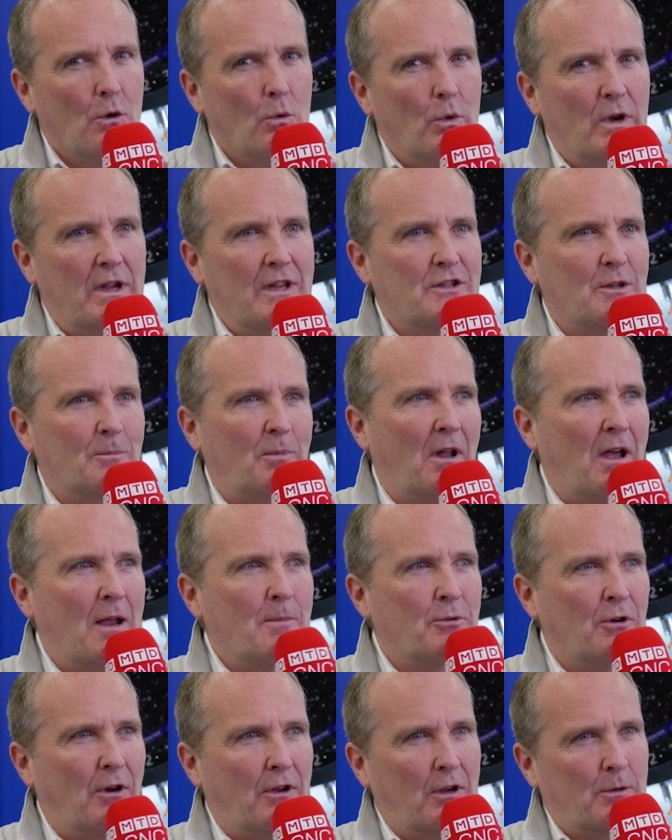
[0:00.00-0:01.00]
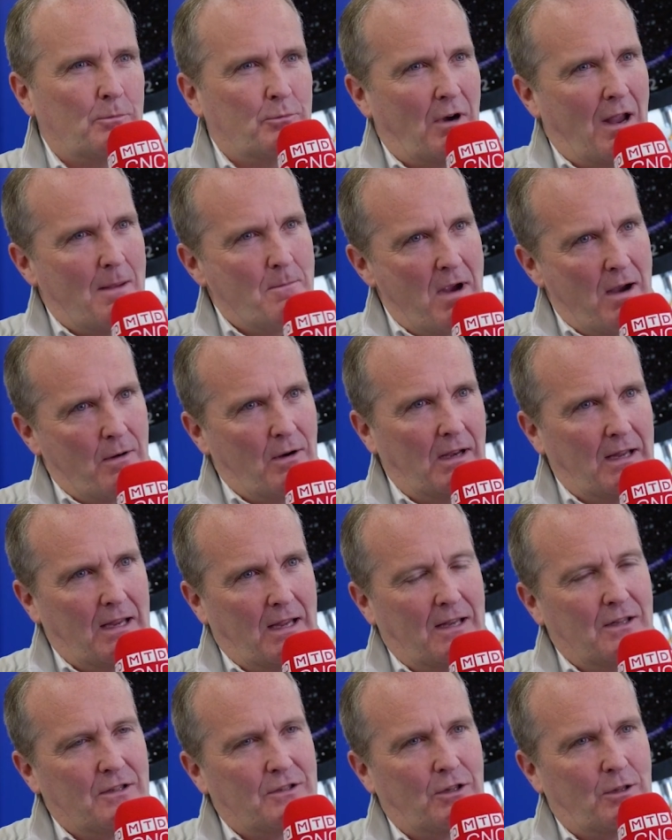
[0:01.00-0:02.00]
We supply product
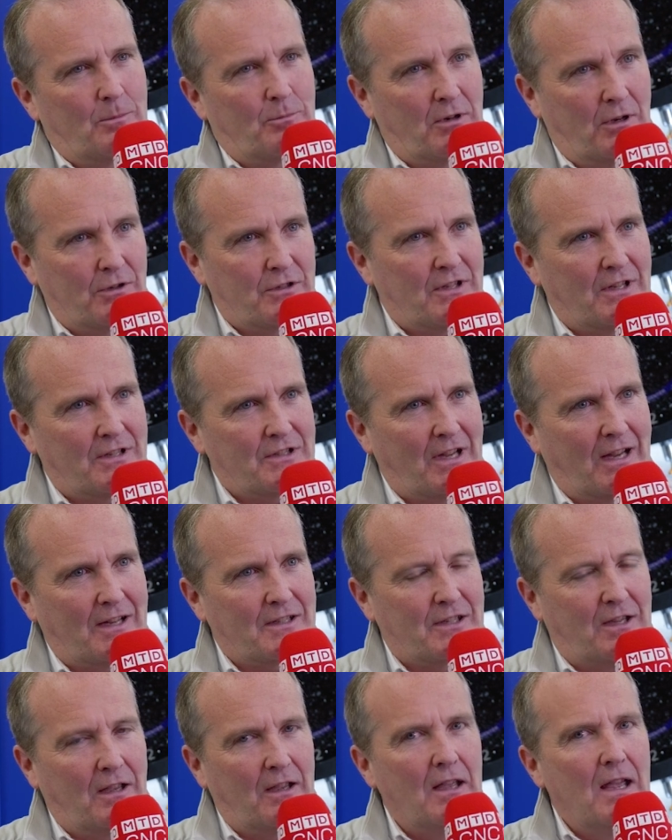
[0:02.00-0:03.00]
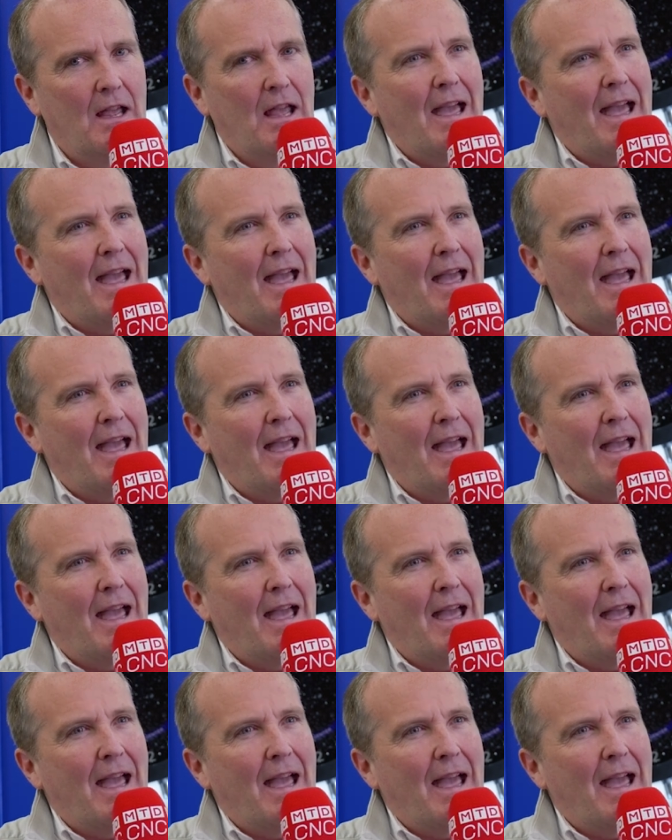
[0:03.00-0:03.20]
primarily into the process sector